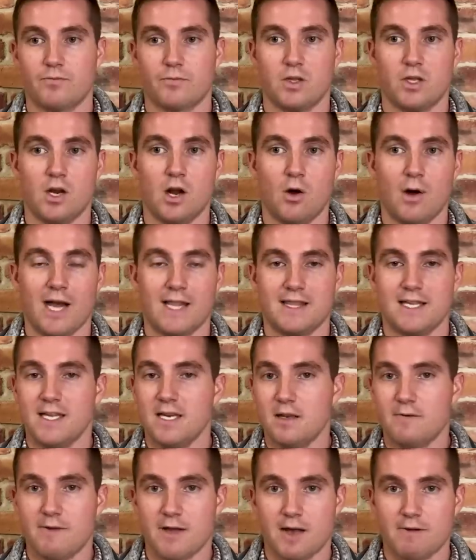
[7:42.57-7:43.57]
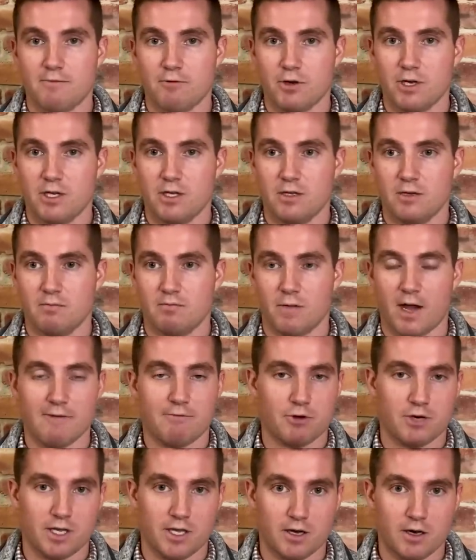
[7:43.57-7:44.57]
You know, at the end of
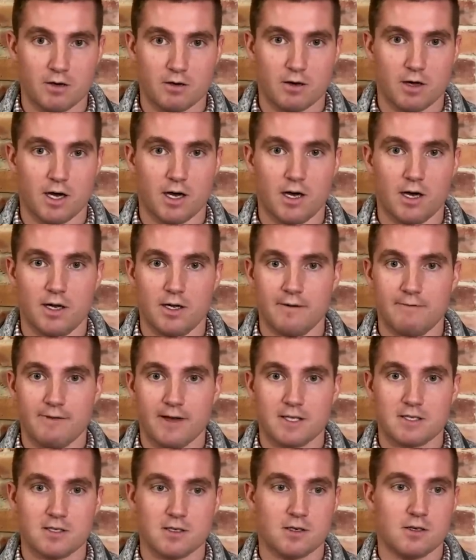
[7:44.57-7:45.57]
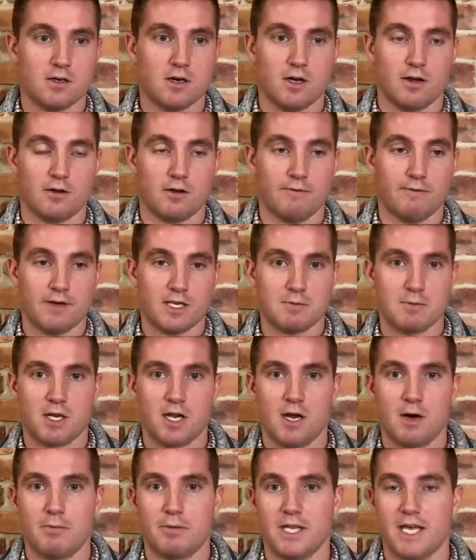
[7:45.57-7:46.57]
every year, investment
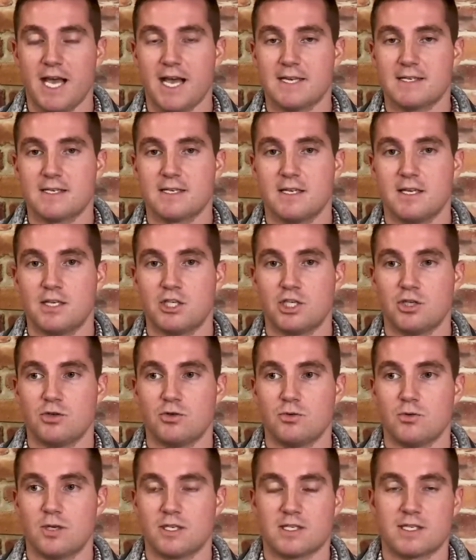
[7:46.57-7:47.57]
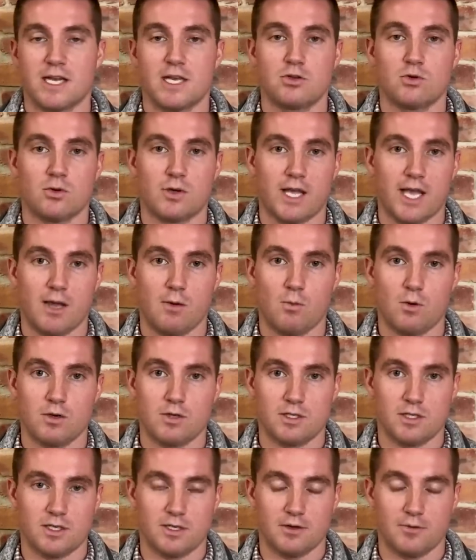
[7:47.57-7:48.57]
company has to issue a Schedule K-1
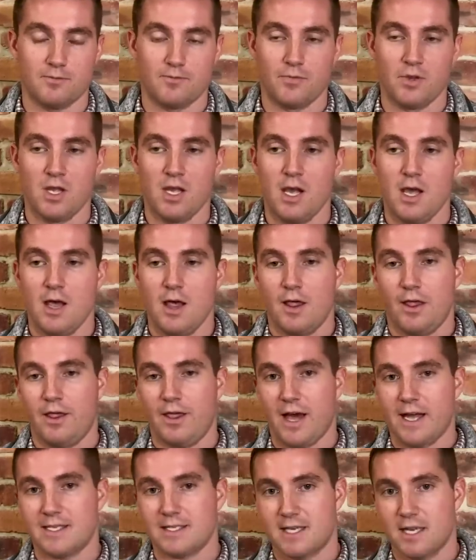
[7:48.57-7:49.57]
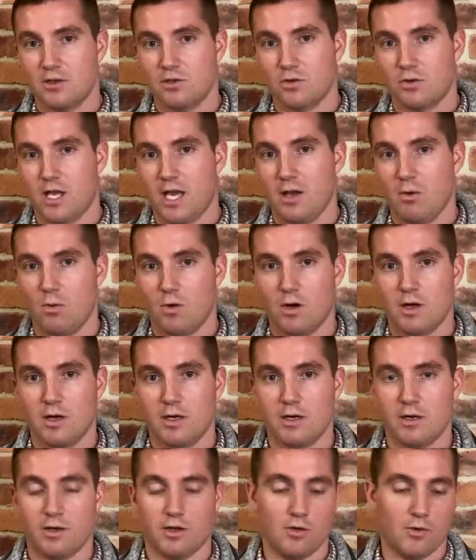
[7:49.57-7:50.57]
to you. That Schedule
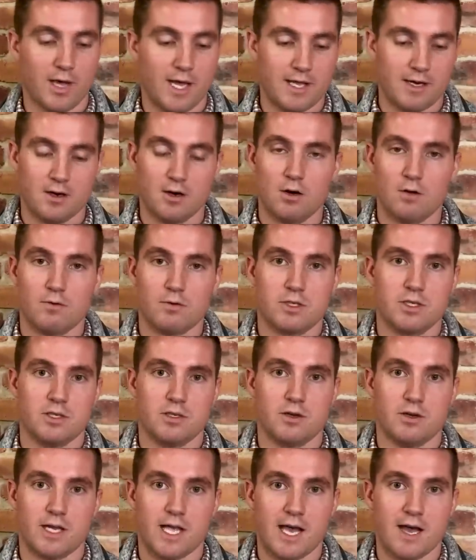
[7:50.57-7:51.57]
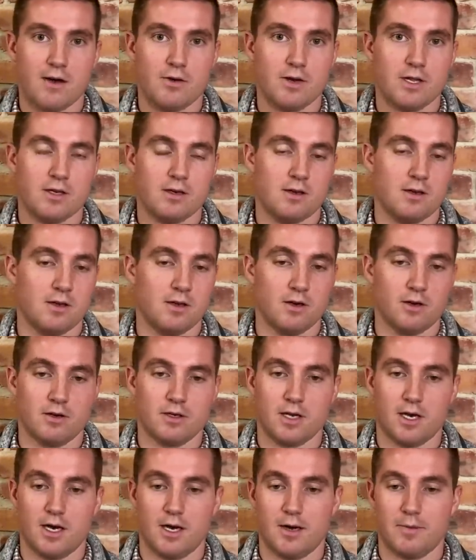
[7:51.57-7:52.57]
K-1, you hand it over to your accountant, your
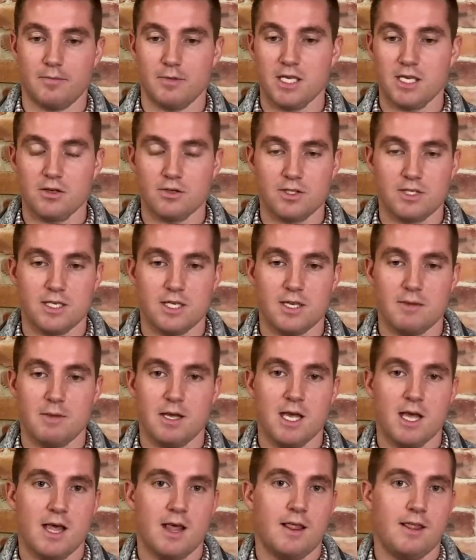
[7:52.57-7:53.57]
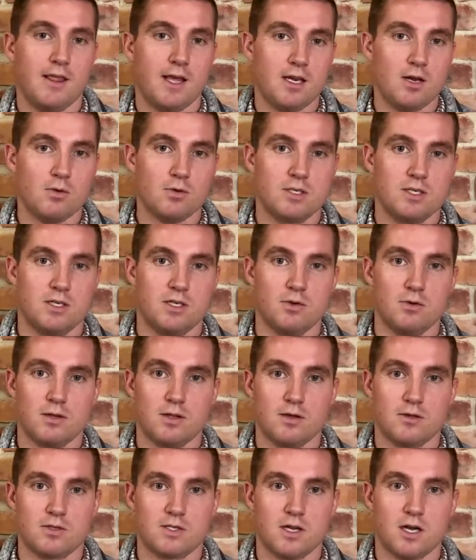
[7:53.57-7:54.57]
legal team. They know what to do with
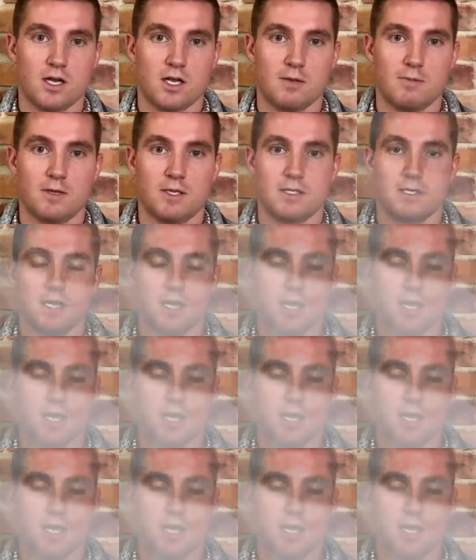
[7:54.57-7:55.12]
those documents.